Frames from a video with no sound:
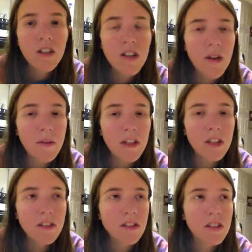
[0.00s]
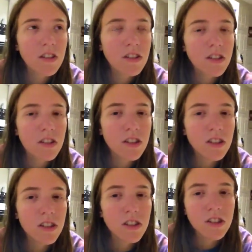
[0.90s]
No, I mean, like, seriously, she
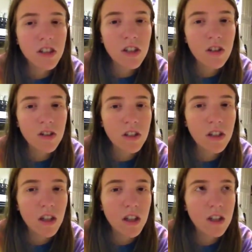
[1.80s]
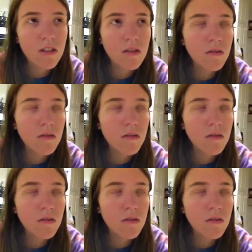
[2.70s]
looks like she's trying to hold in, like,